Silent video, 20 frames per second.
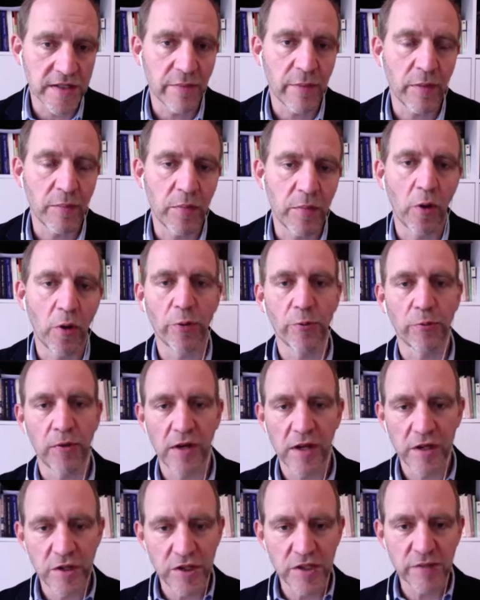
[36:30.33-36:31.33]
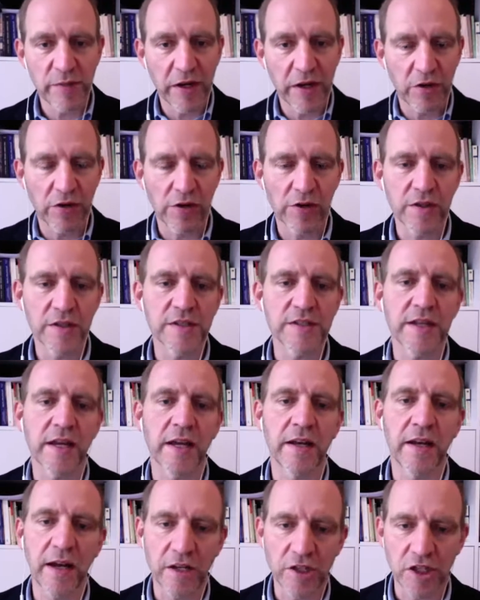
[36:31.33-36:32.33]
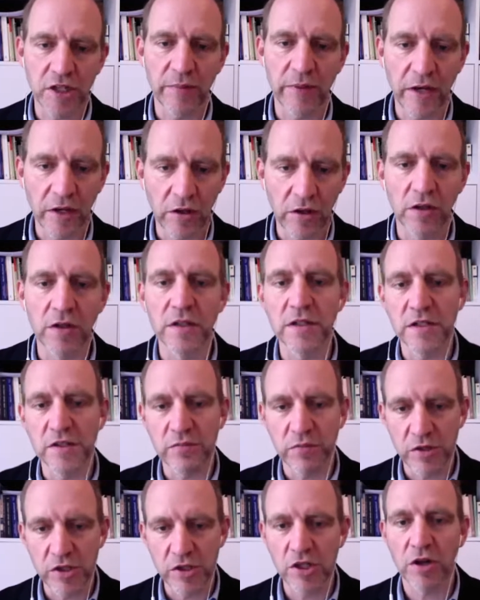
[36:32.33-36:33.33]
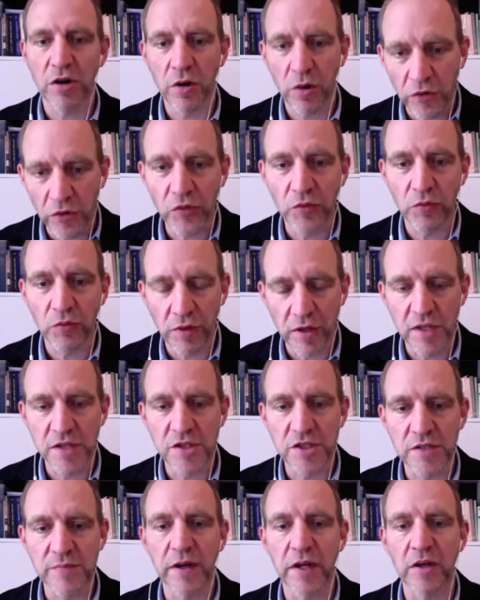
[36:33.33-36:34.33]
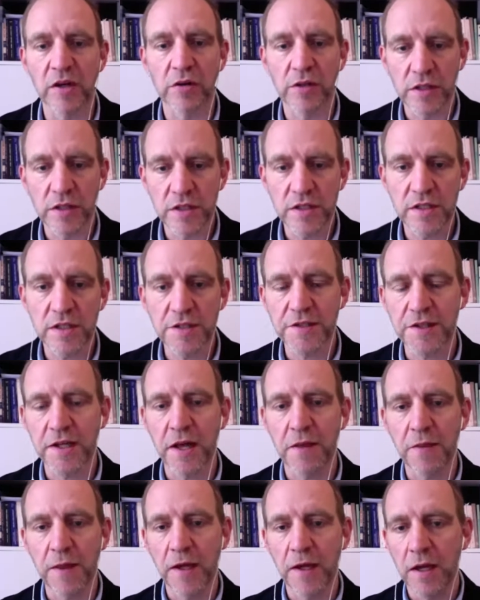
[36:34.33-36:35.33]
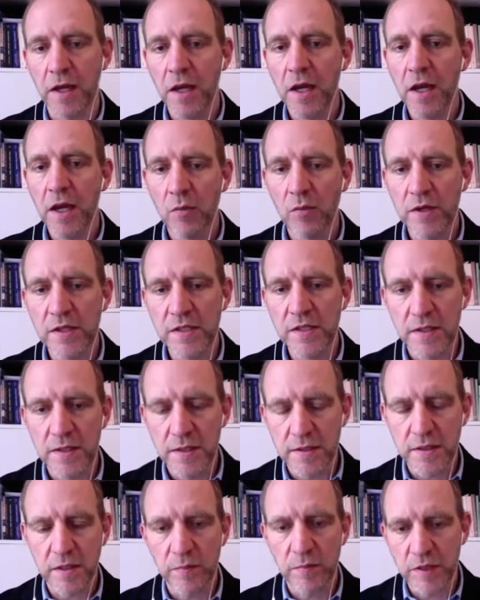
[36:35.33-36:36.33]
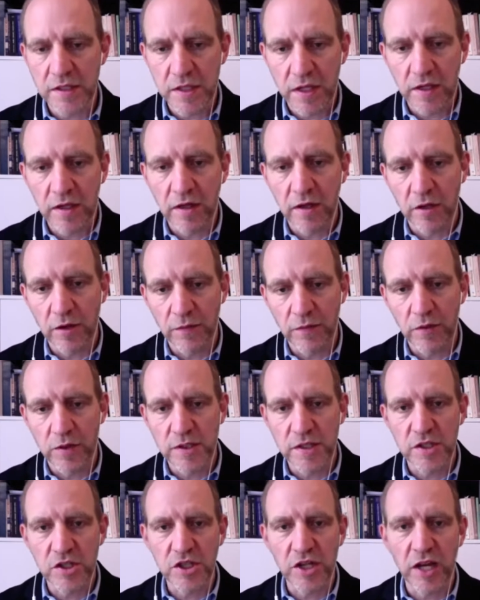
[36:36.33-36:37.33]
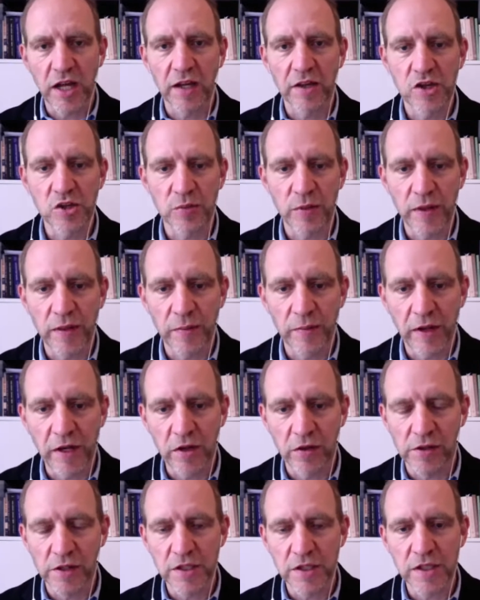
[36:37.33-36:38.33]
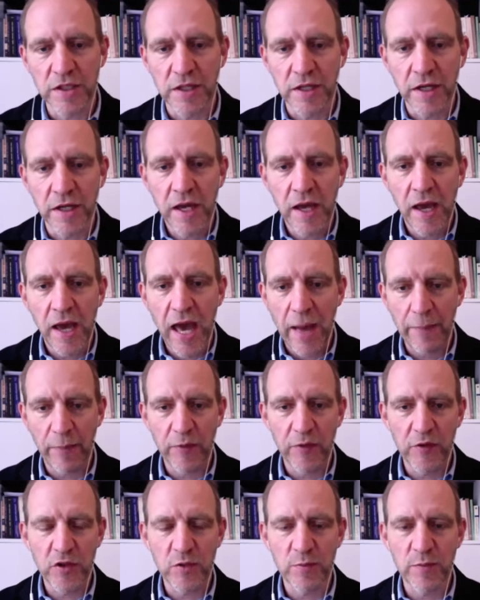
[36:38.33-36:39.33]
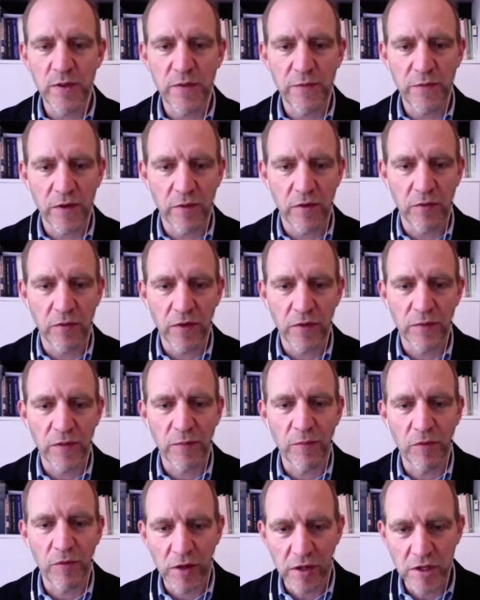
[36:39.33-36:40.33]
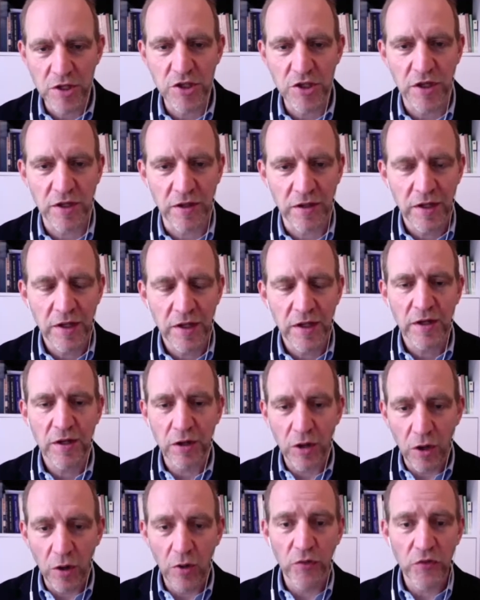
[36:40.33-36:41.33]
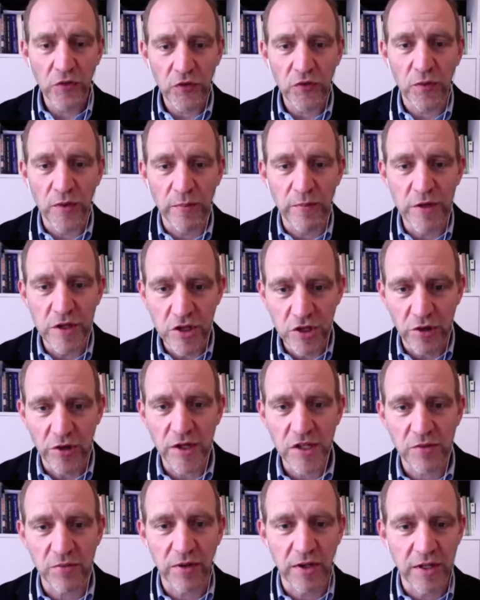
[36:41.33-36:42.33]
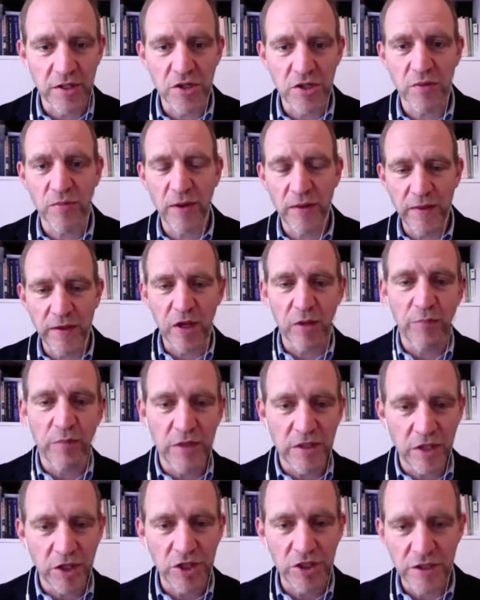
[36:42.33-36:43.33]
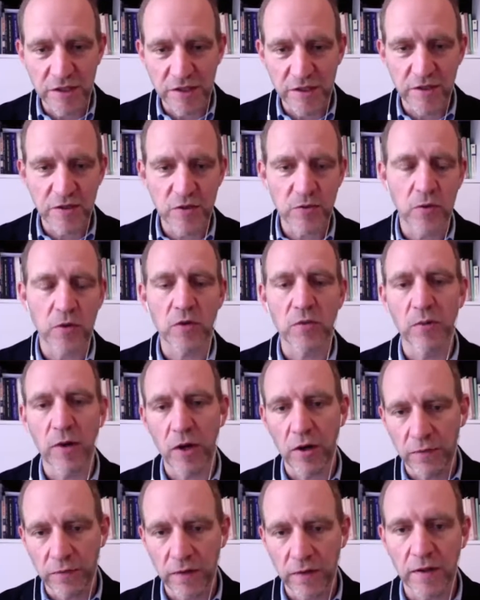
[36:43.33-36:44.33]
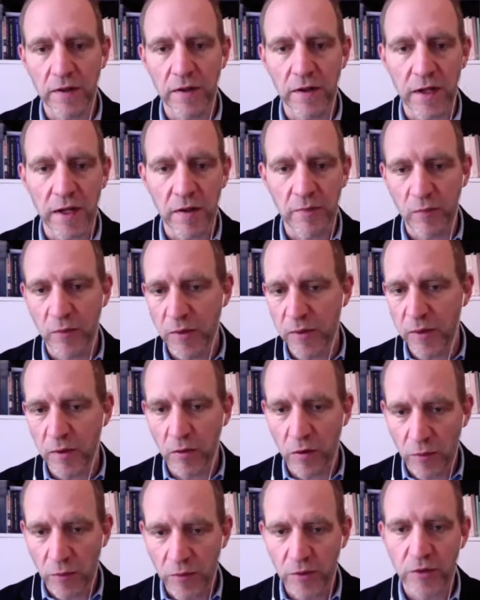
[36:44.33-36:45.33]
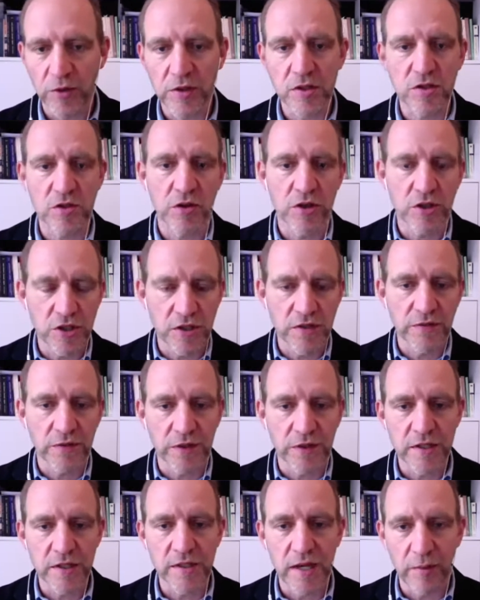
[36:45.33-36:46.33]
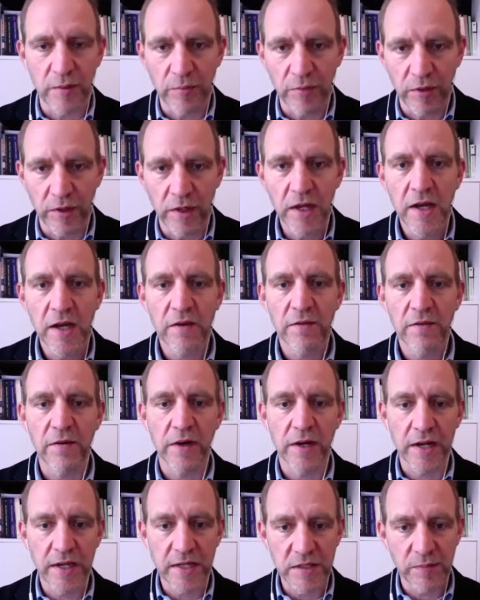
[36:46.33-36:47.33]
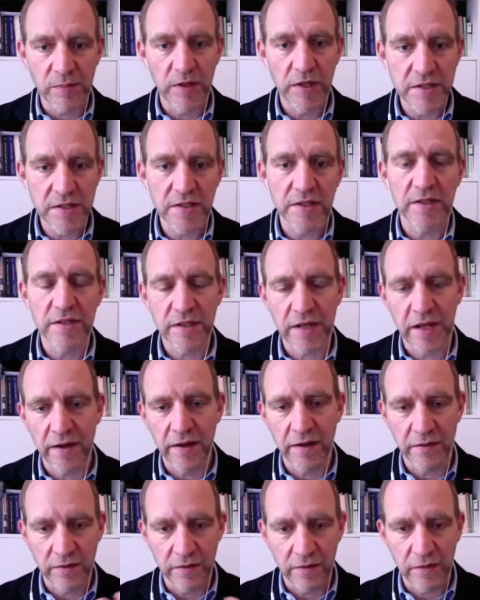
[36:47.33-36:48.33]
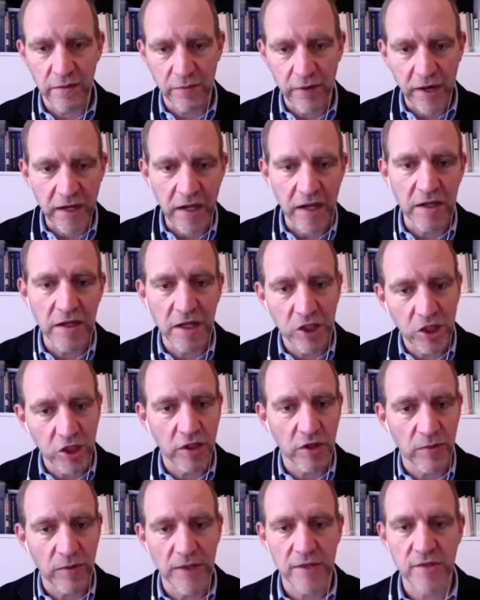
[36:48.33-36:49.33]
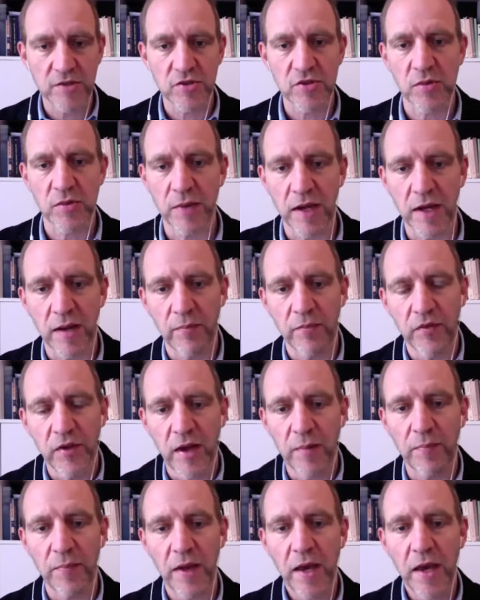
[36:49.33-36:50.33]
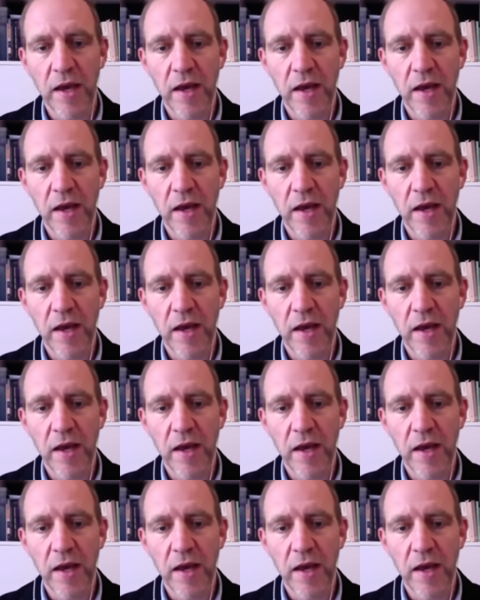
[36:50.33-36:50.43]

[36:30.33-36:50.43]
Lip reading: I mean, both religious minorities and national minorities, which are also religious minorities. And I think we see this in particular, of course, a challenge when the minority happens to be from religion close to the majority religion, when the competition is in a certain way, often within Orthodox churches, for example, very explicit, and it's the recognition question that comes up.